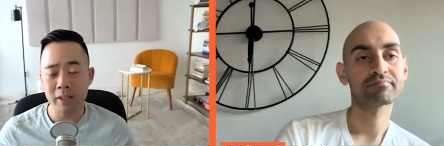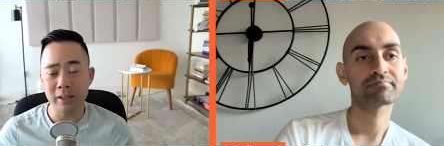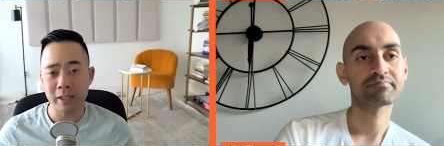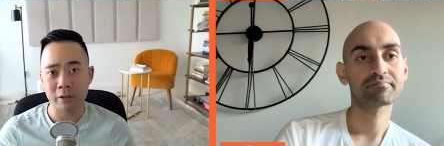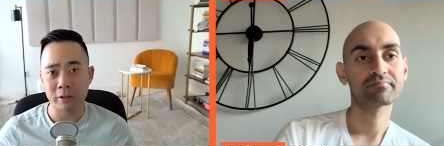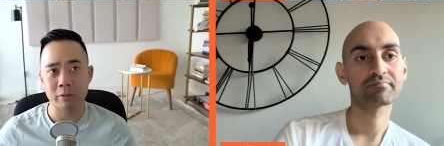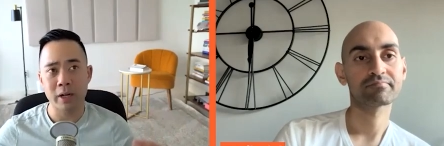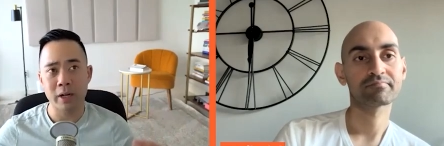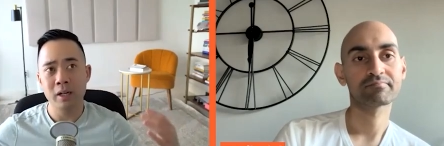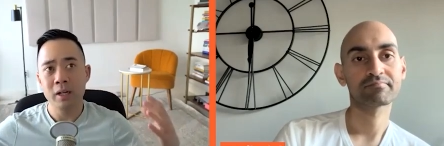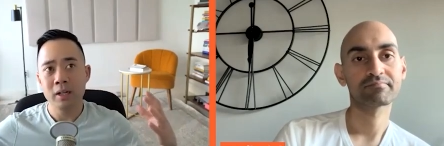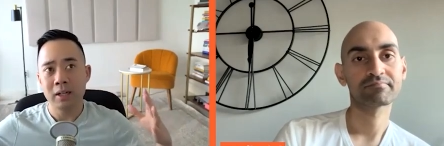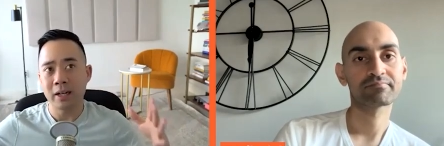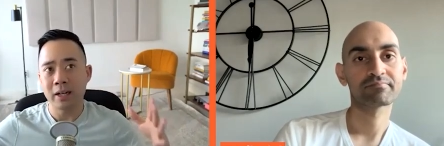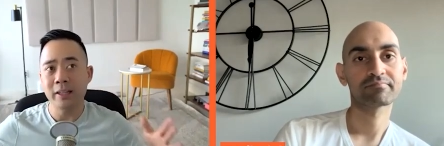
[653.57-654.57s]
Speaker 1: things, right?
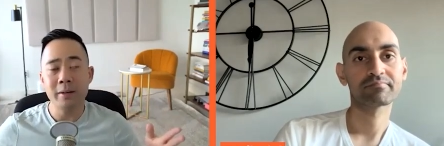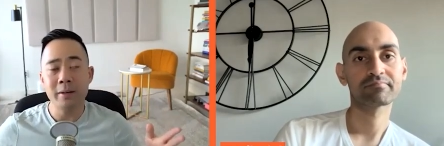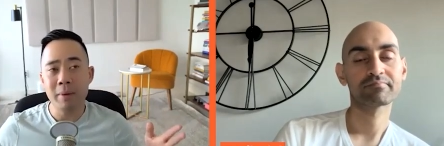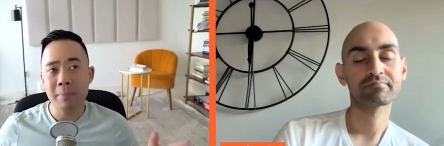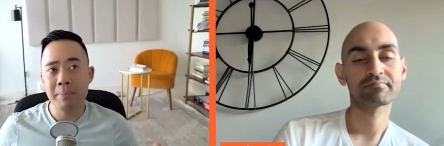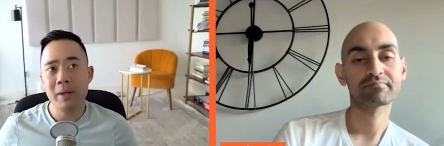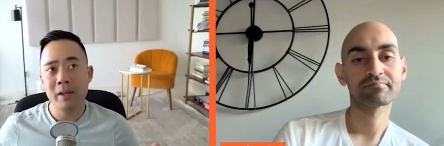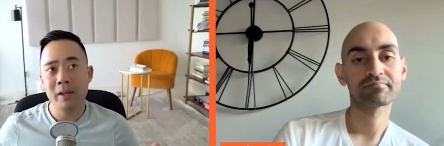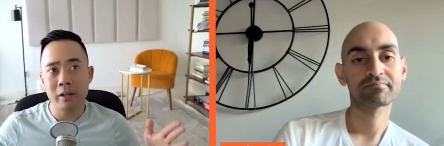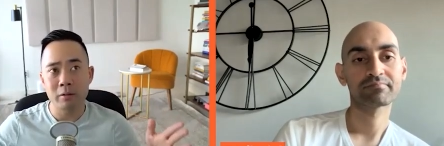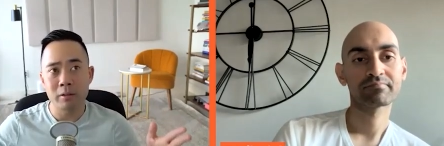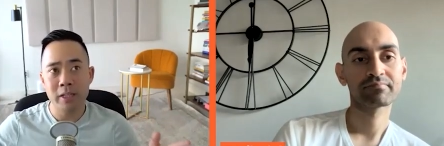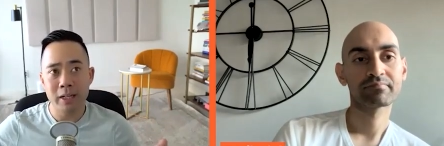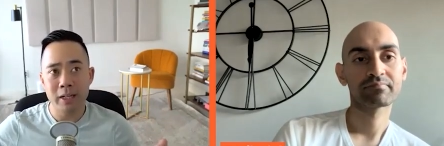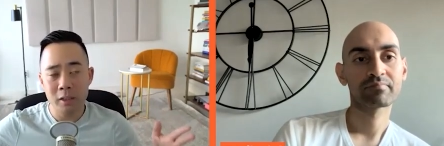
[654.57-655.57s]
I think it might be, you know,
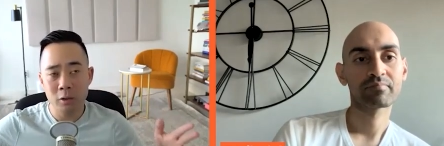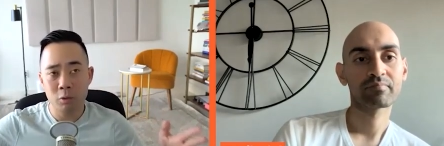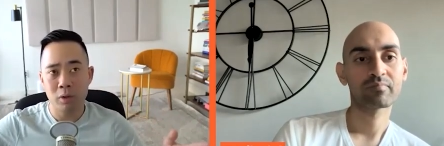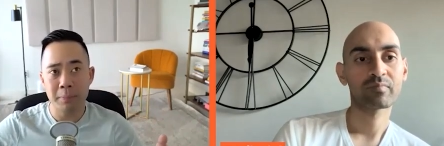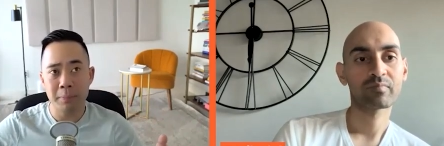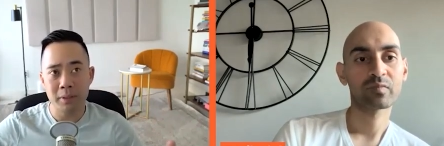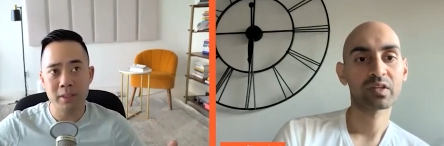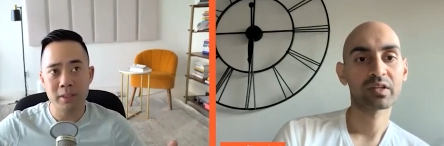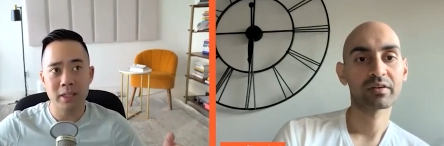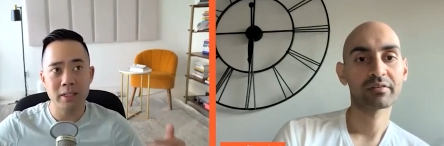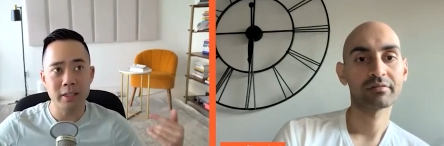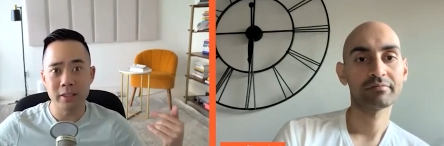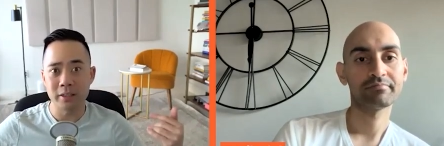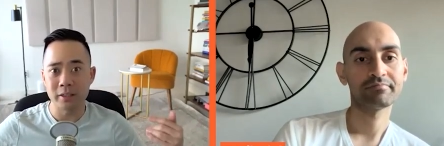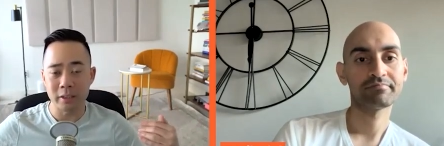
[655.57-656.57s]
10 to 20%
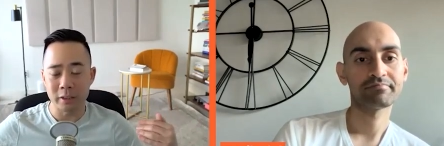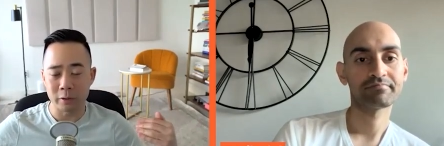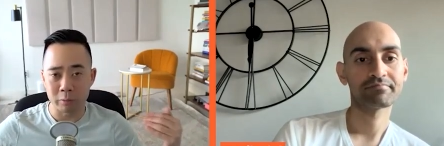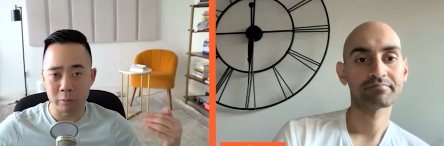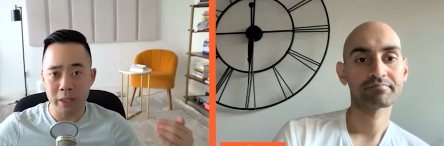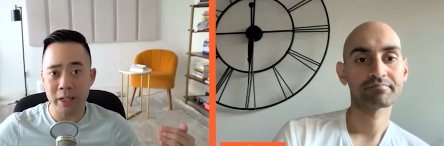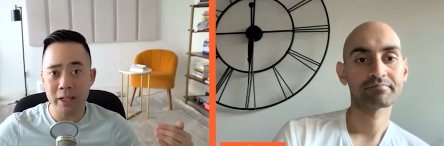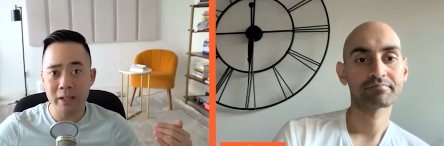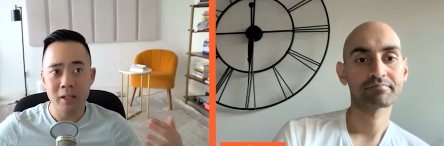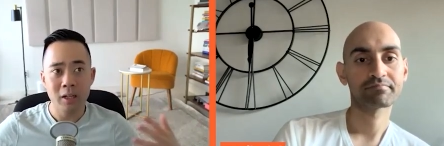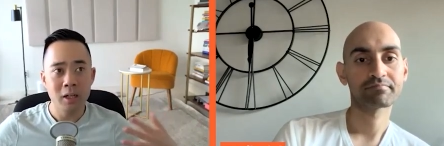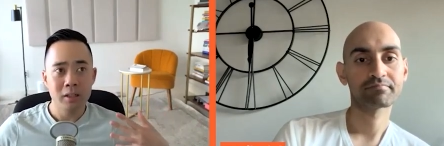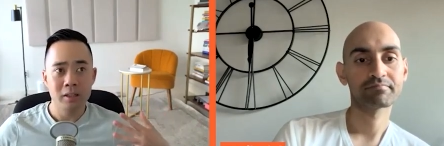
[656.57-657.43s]
is is reading.